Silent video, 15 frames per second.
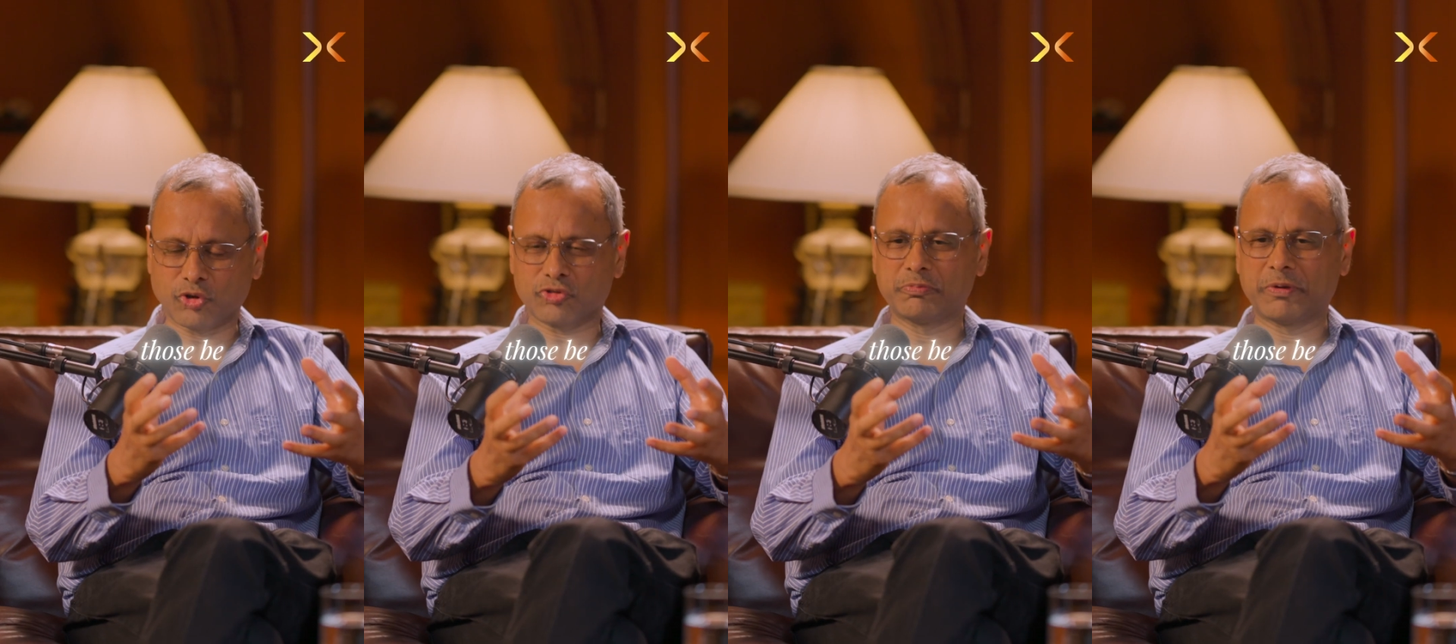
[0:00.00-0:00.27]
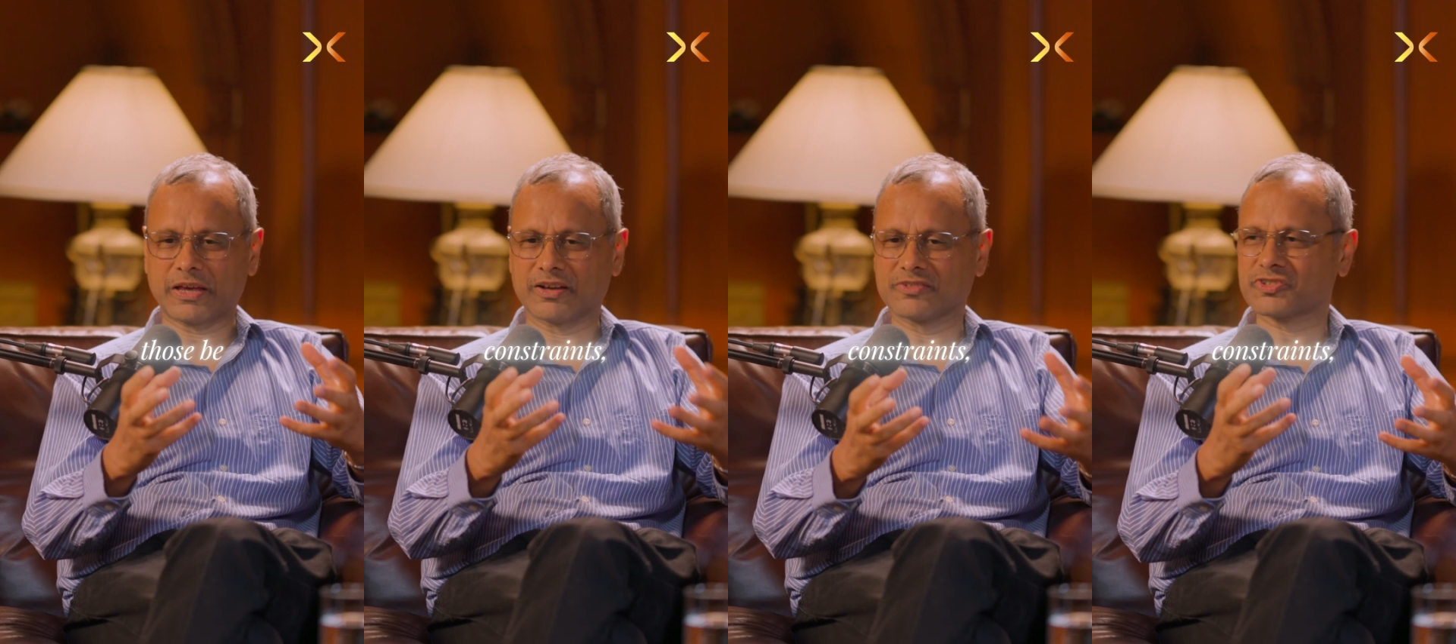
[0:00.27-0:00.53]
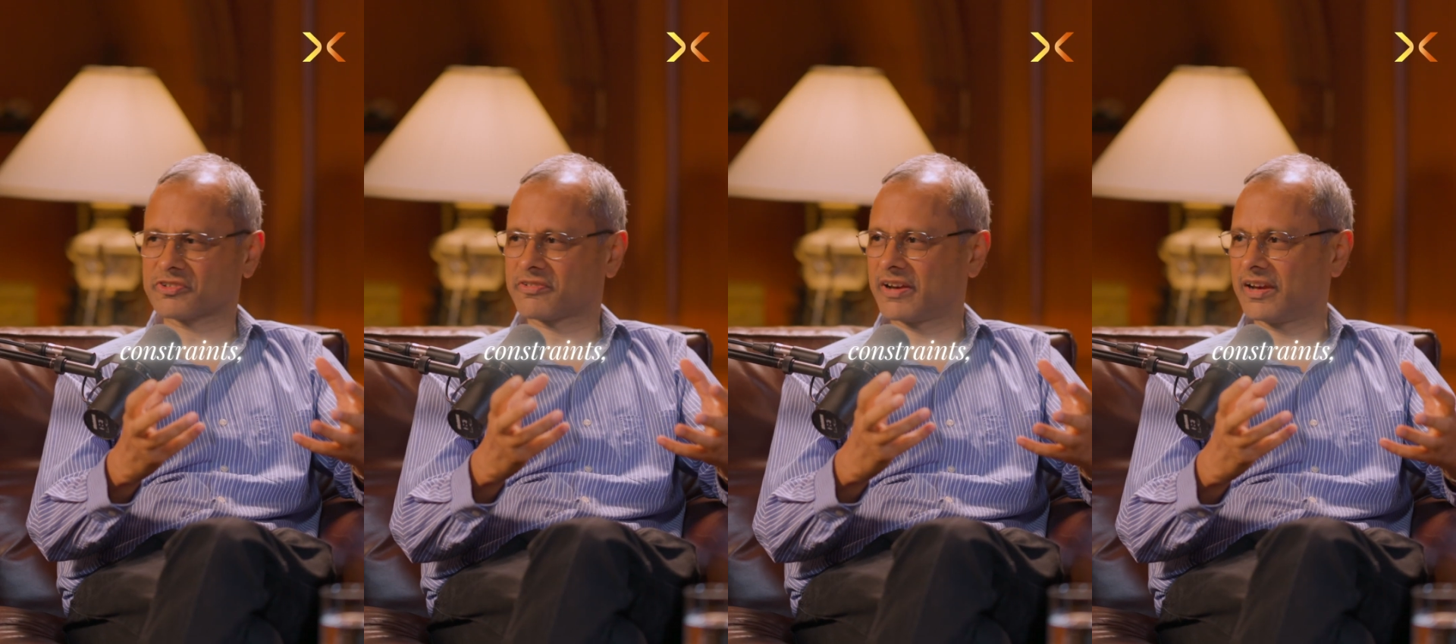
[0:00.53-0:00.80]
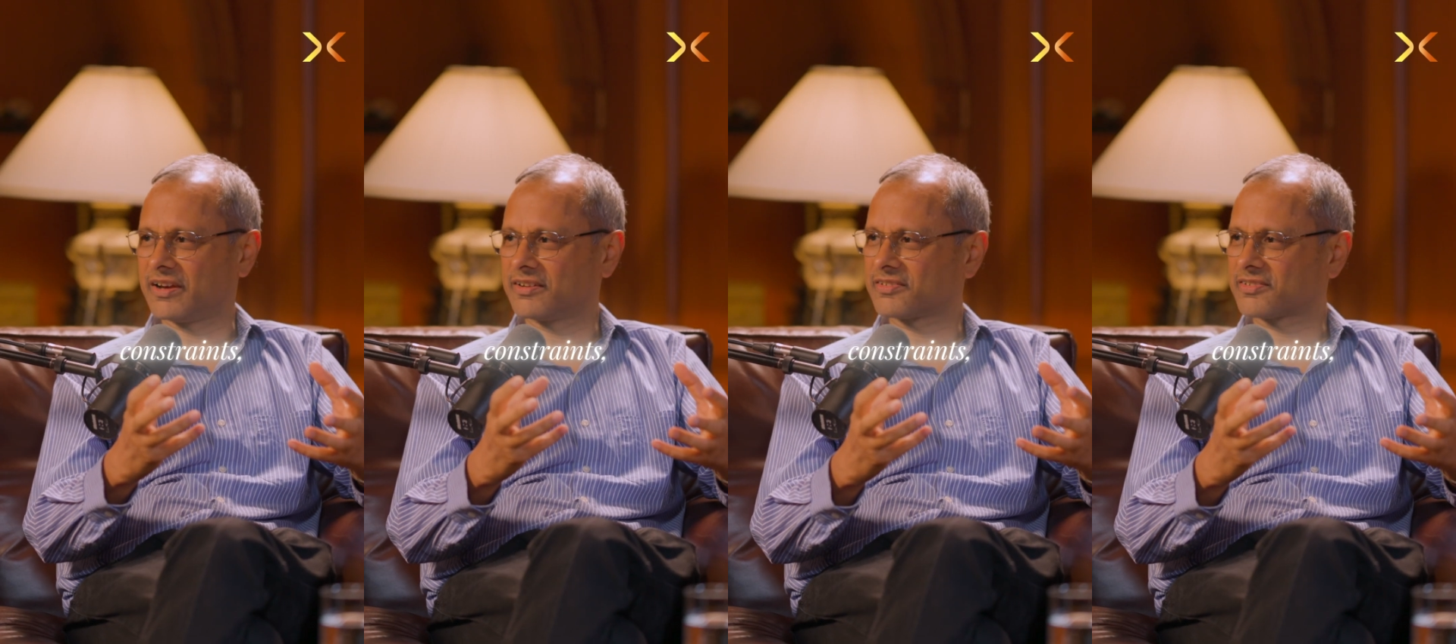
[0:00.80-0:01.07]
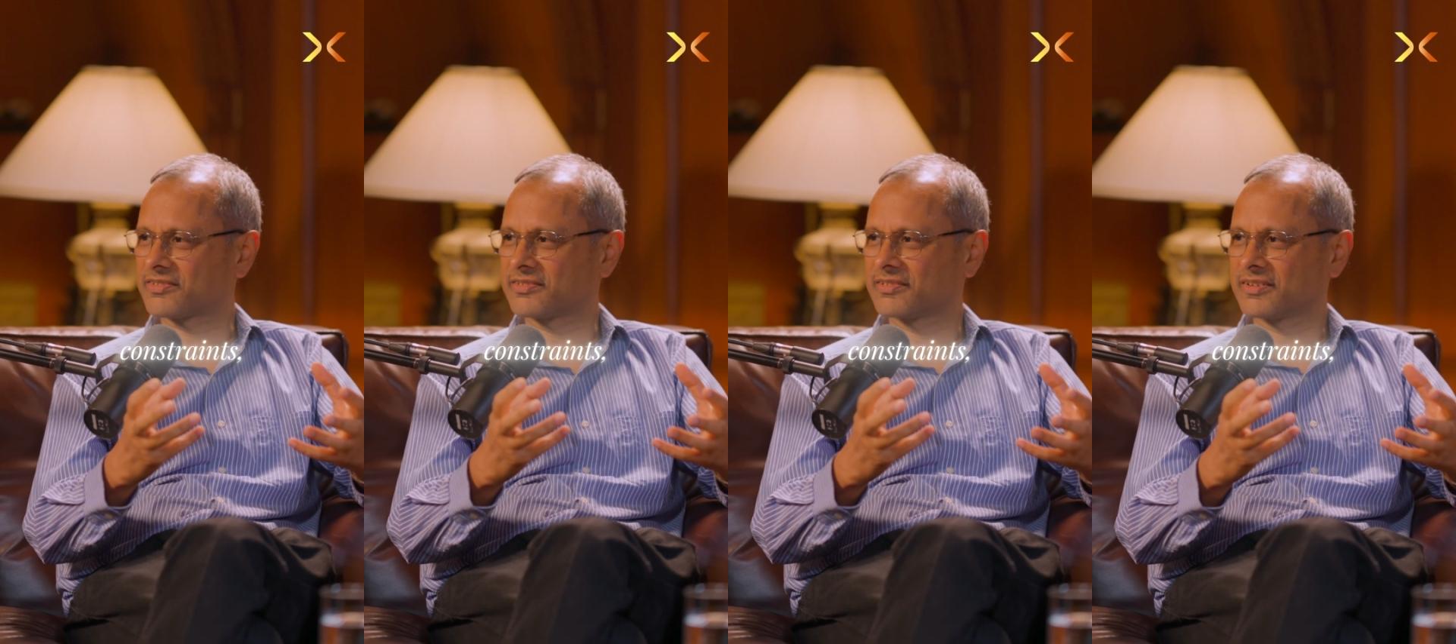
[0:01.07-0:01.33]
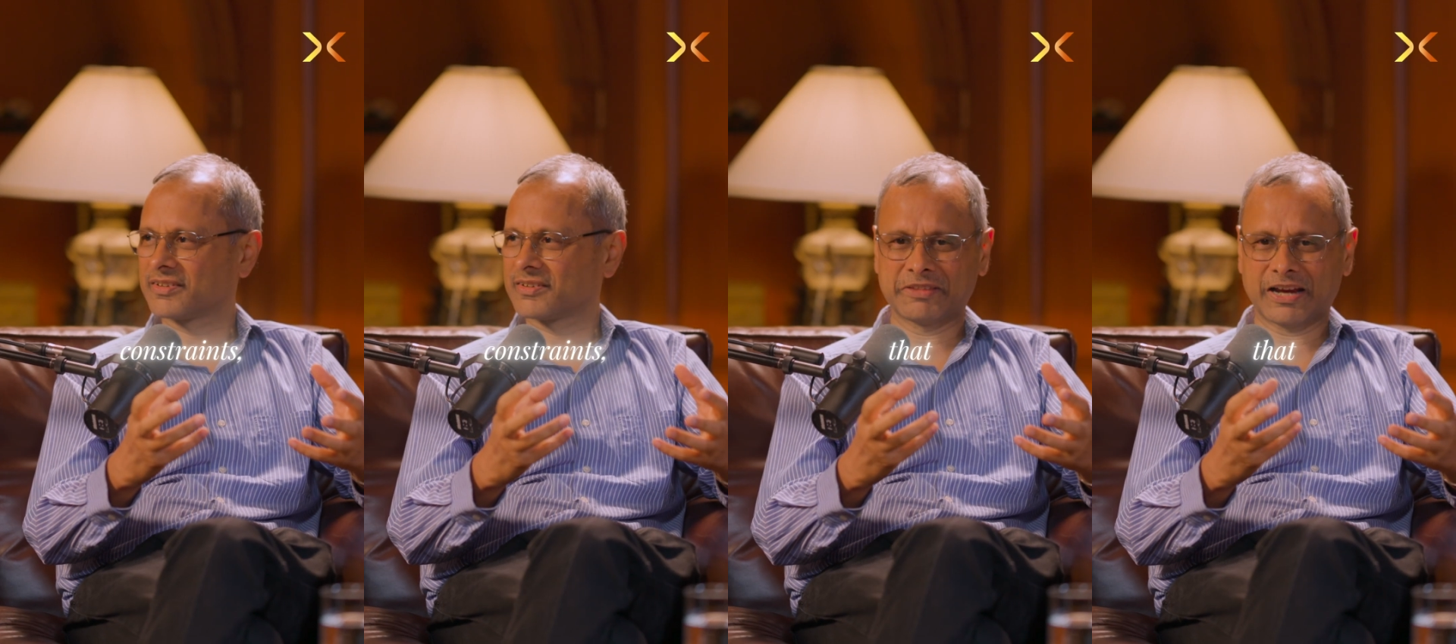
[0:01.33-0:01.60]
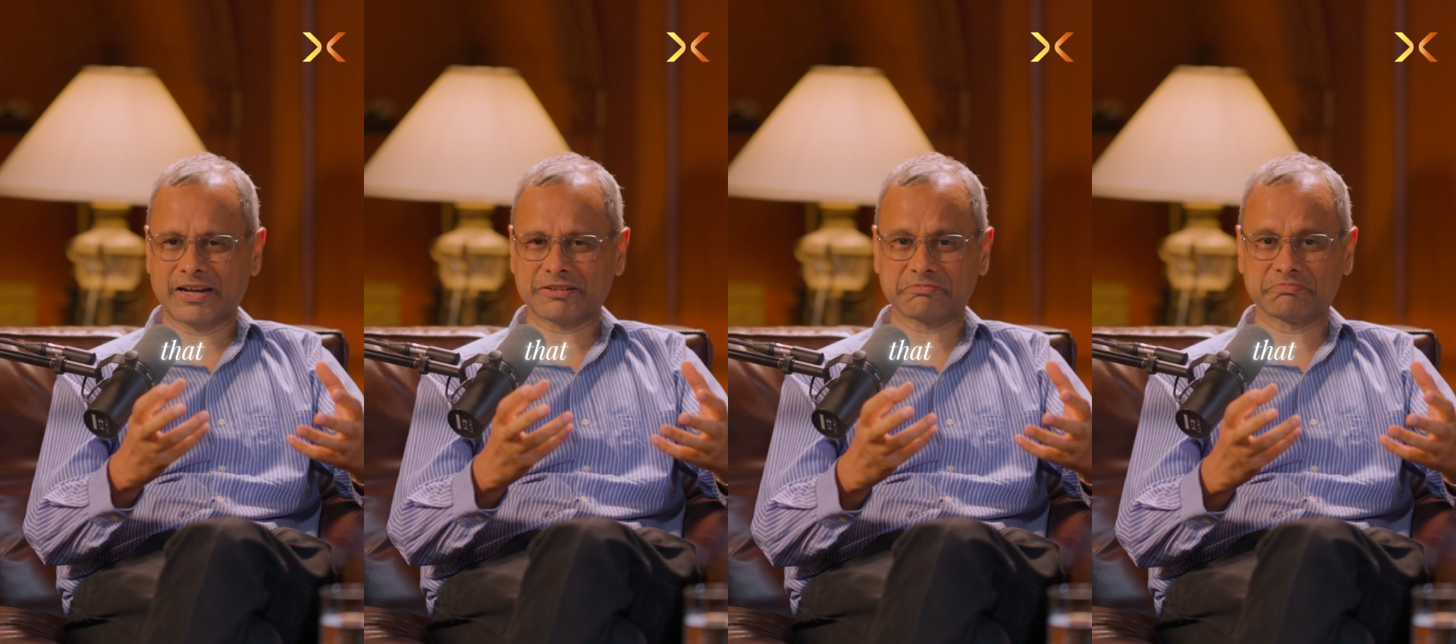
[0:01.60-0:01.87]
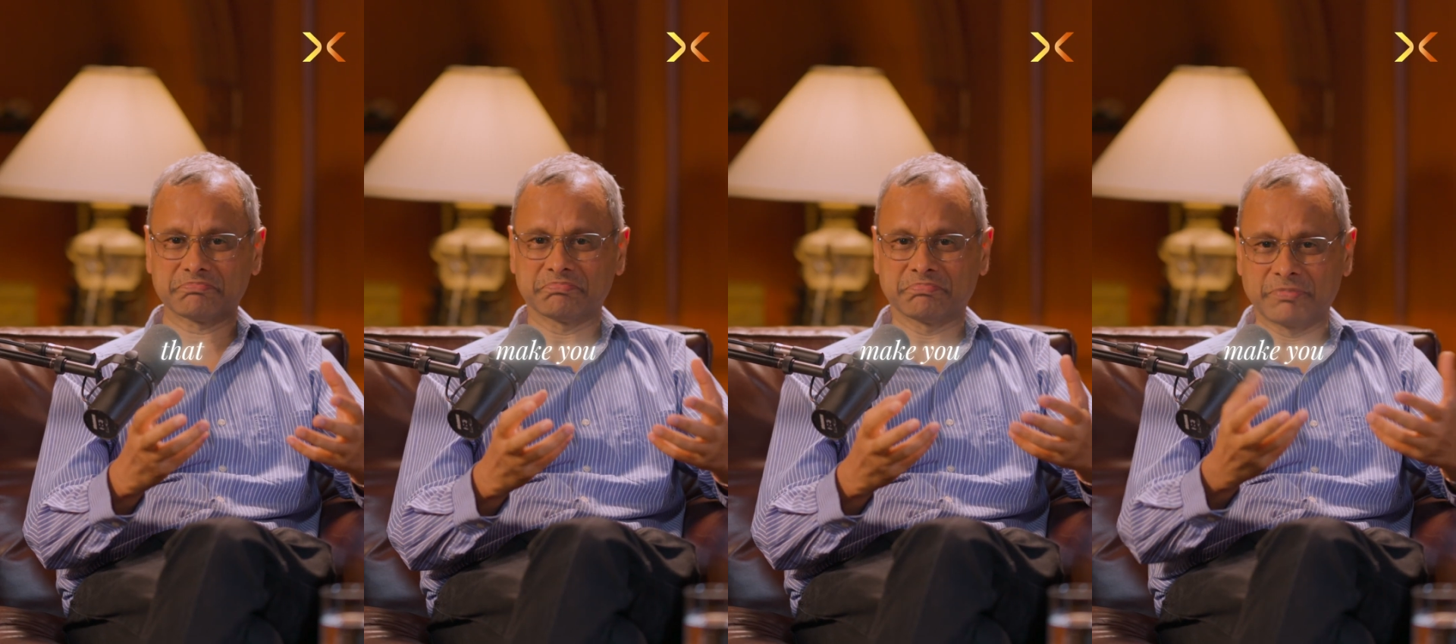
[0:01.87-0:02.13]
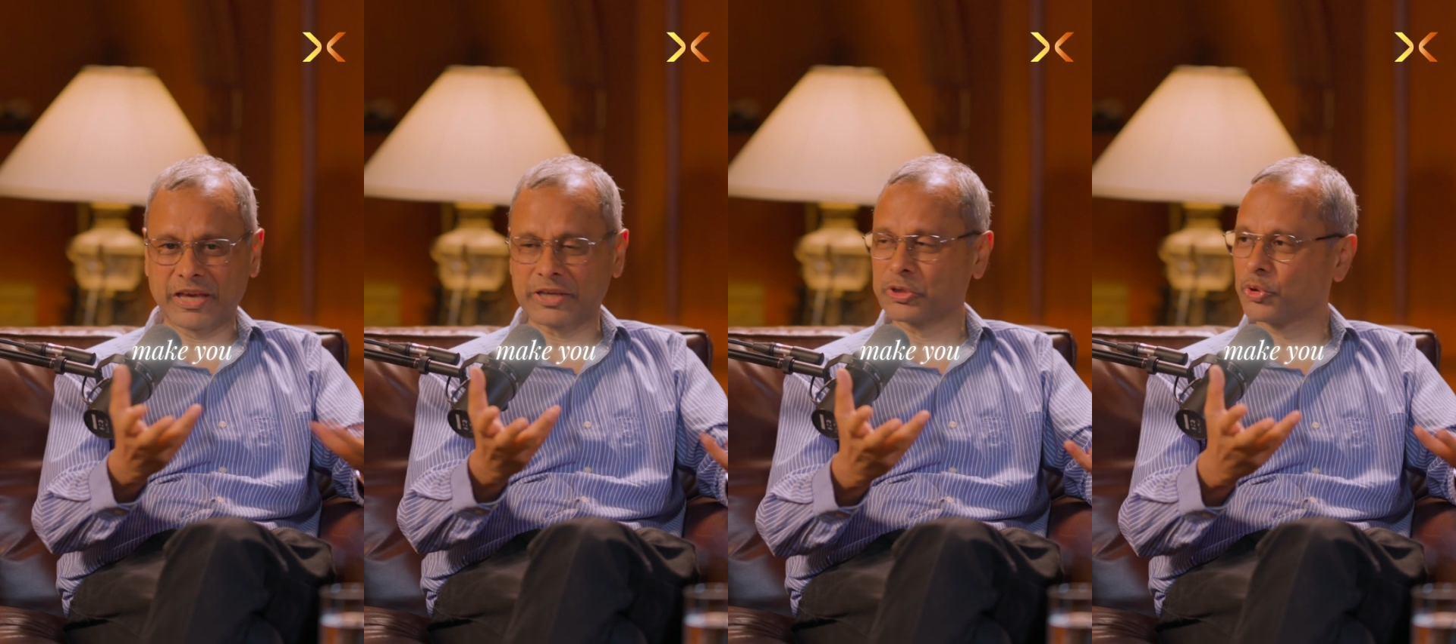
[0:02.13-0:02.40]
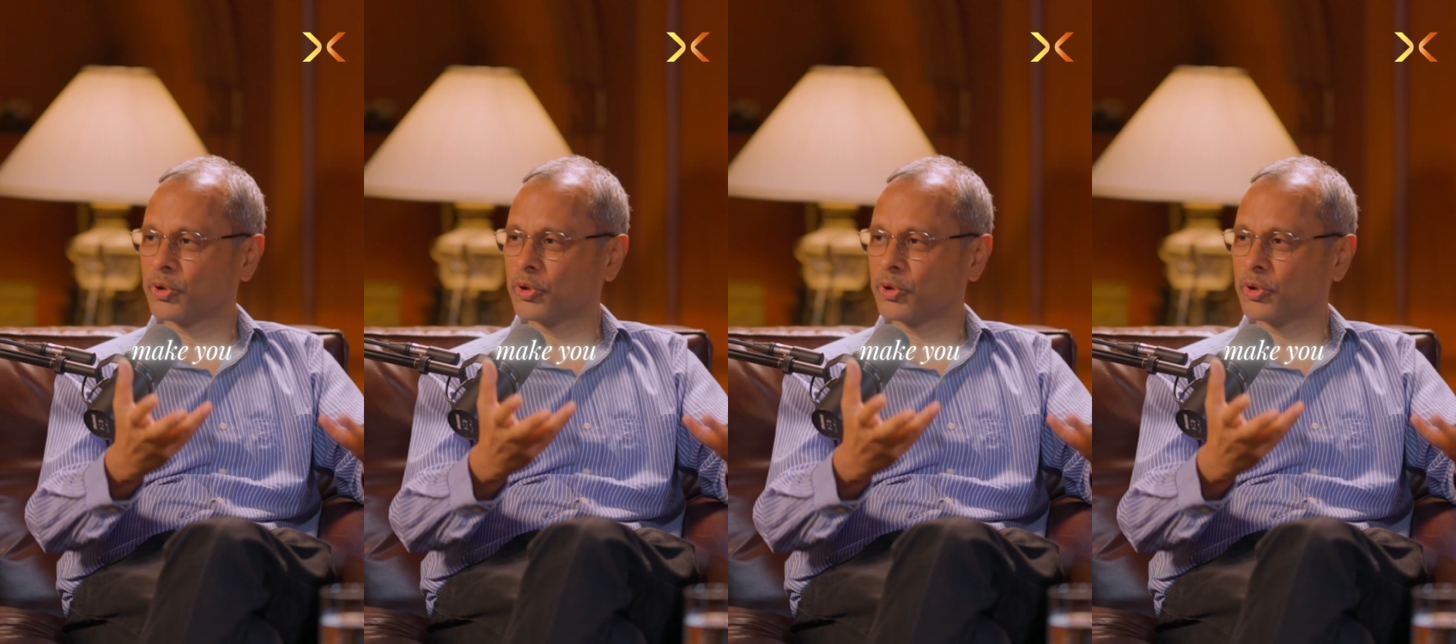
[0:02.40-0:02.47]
those be constraints that make